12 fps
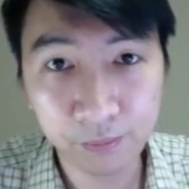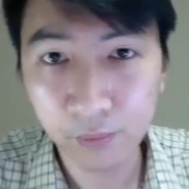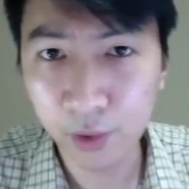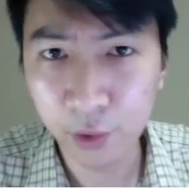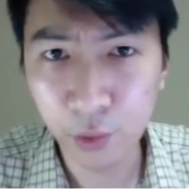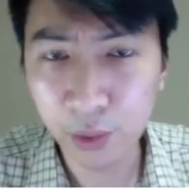
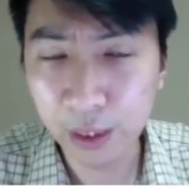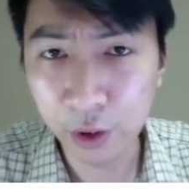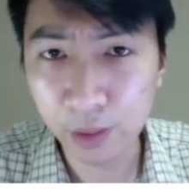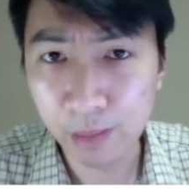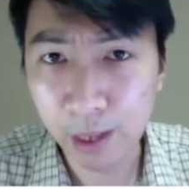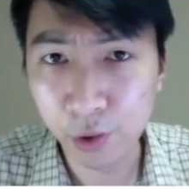So can you
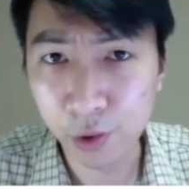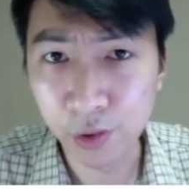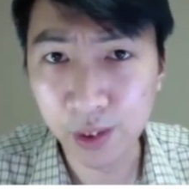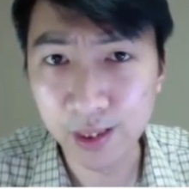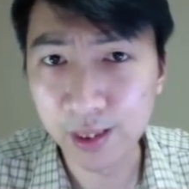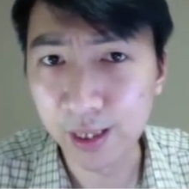imagine
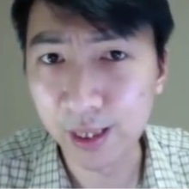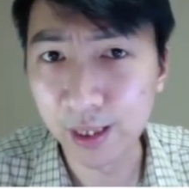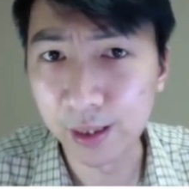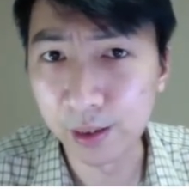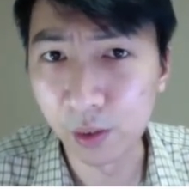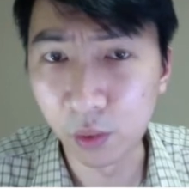you're just
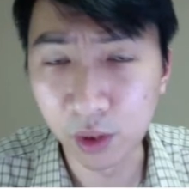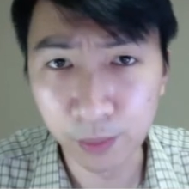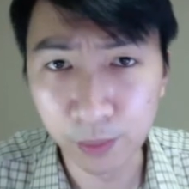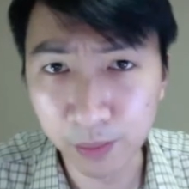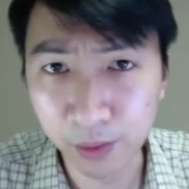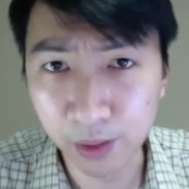a local
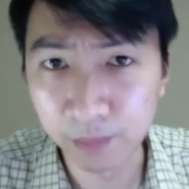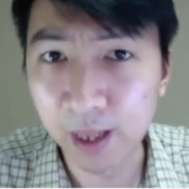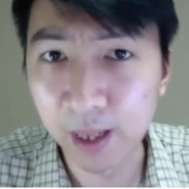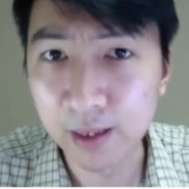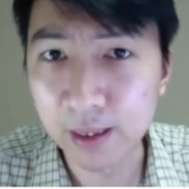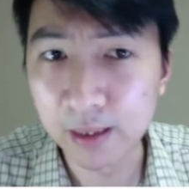people in
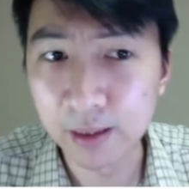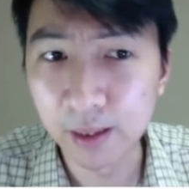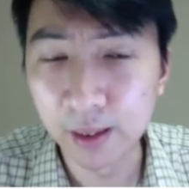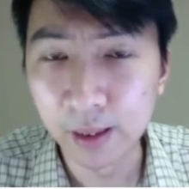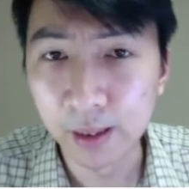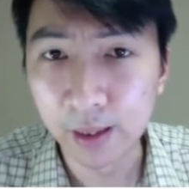Palestine,
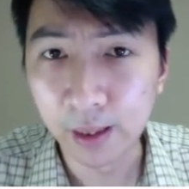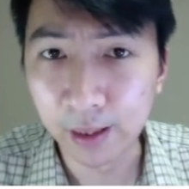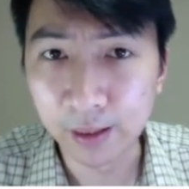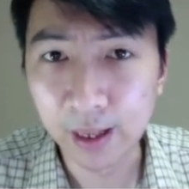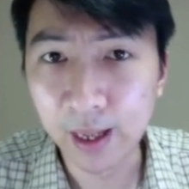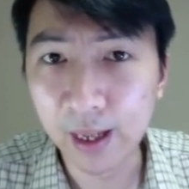
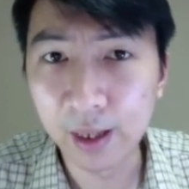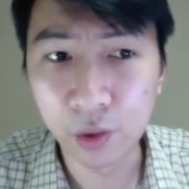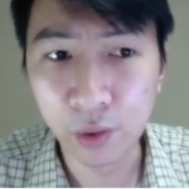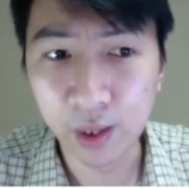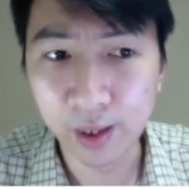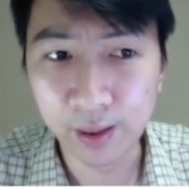and there you
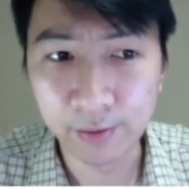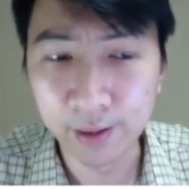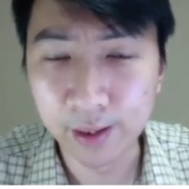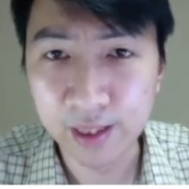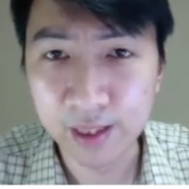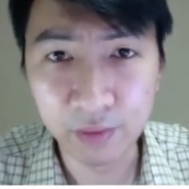have
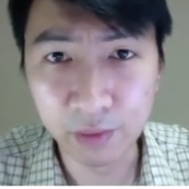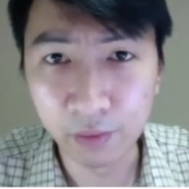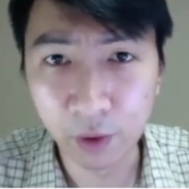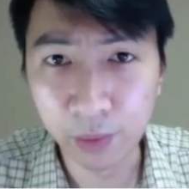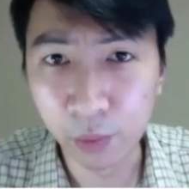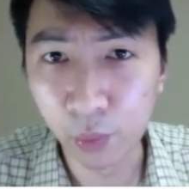civil
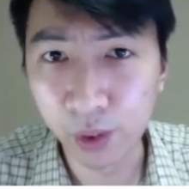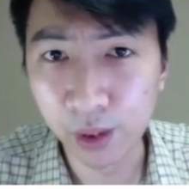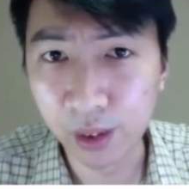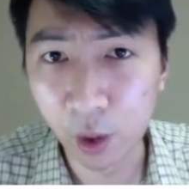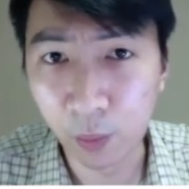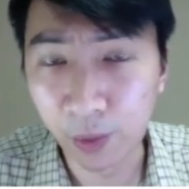war between
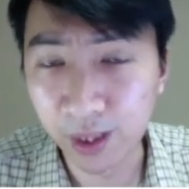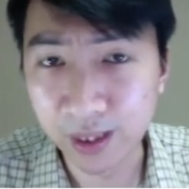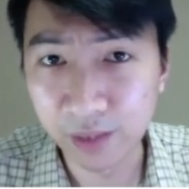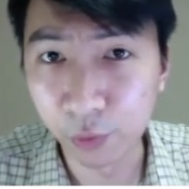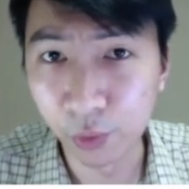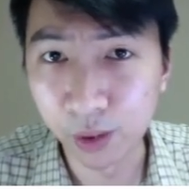the
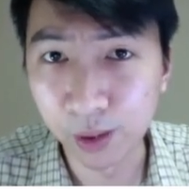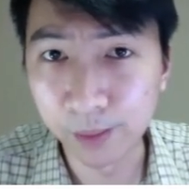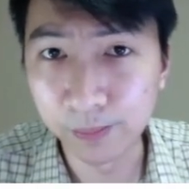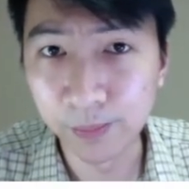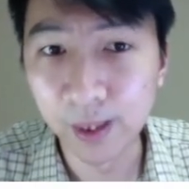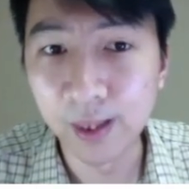oppressive ruler.
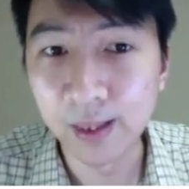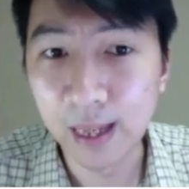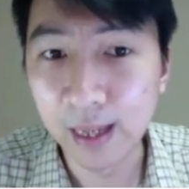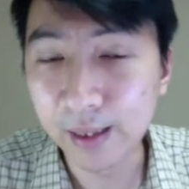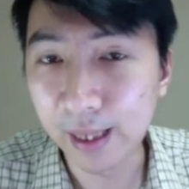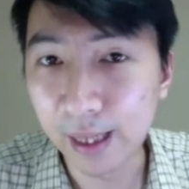
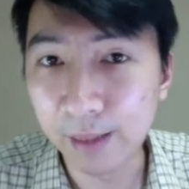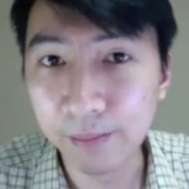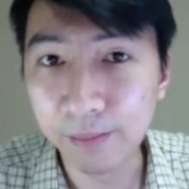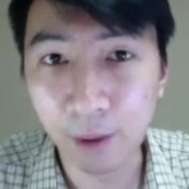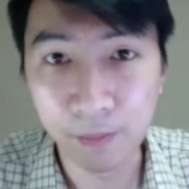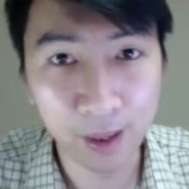Then came
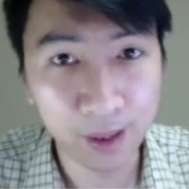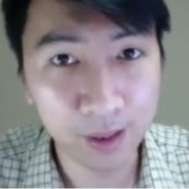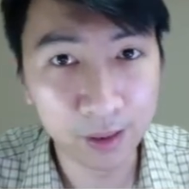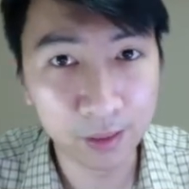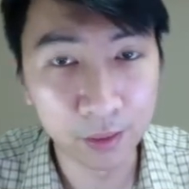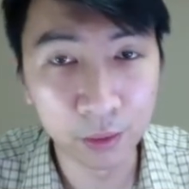
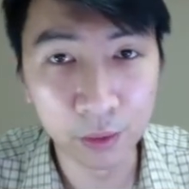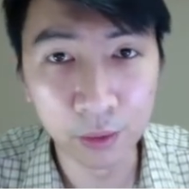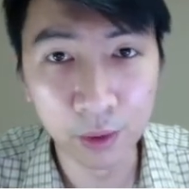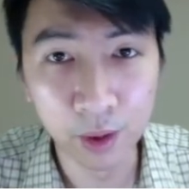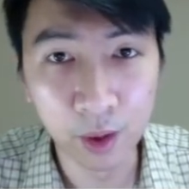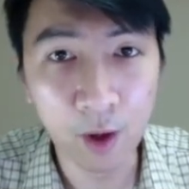Pompey, who
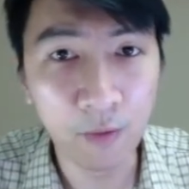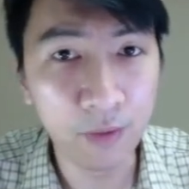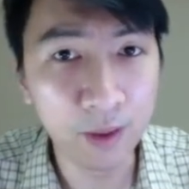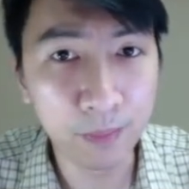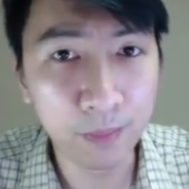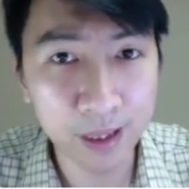
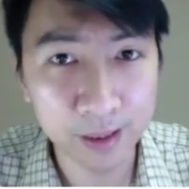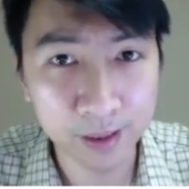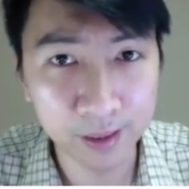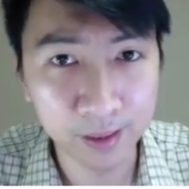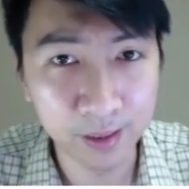offered peace.